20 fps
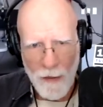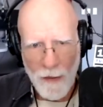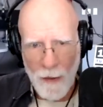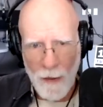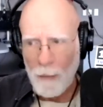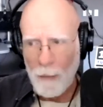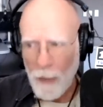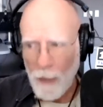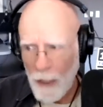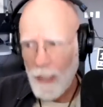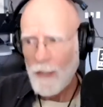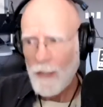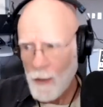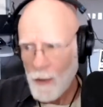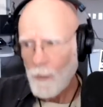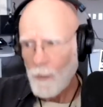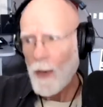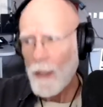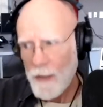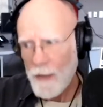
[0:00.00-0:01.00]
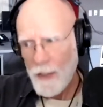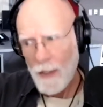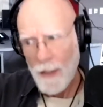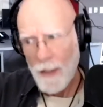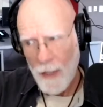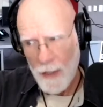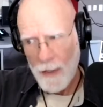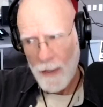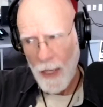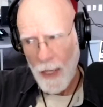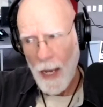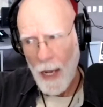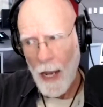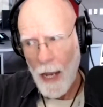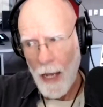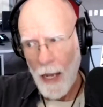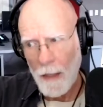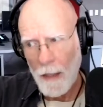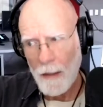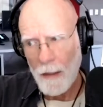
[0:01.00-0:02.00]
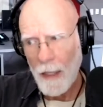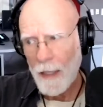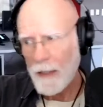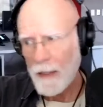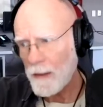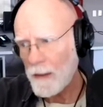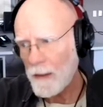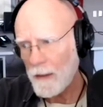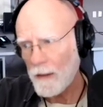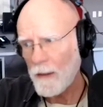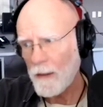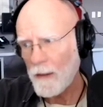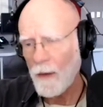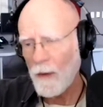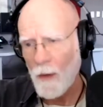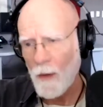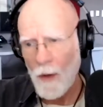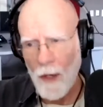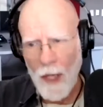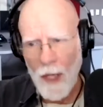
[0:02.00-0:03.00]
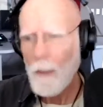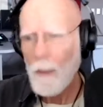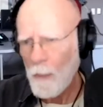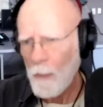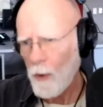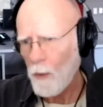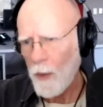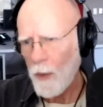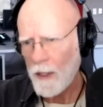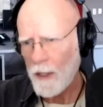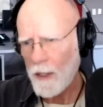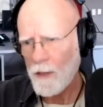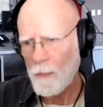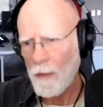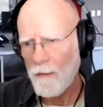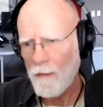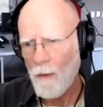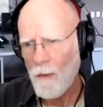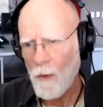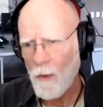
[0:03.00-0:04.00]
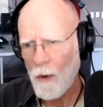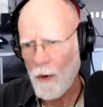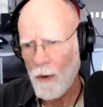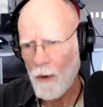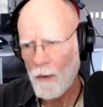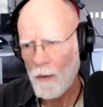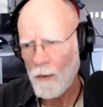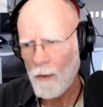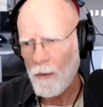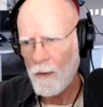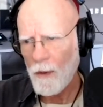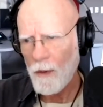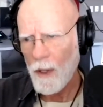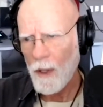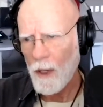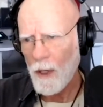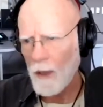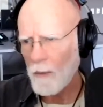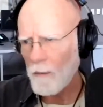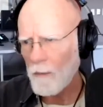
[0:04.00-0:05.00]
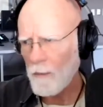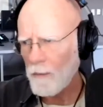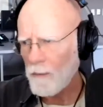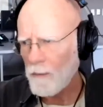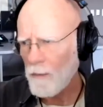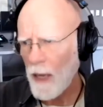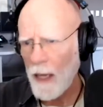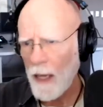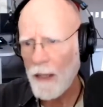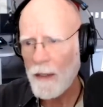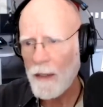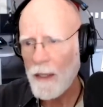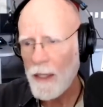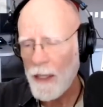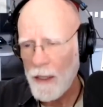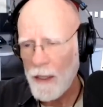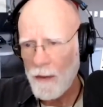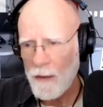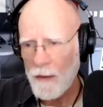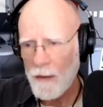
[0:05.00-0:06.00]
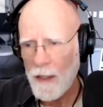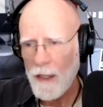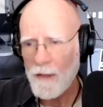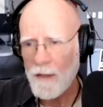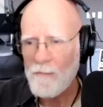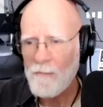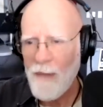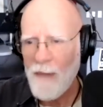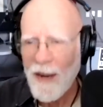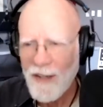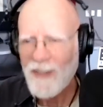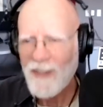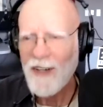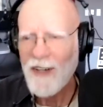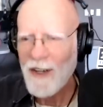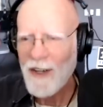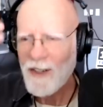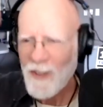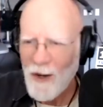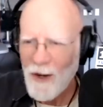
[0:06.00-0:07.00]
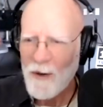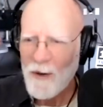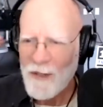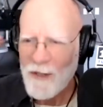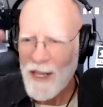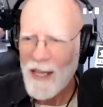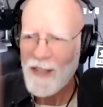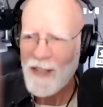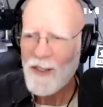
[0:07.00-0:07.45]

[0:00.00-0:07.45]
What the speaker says: The police arrested this guy, like, I don't know, a couple weeks before, and his mugshot shows a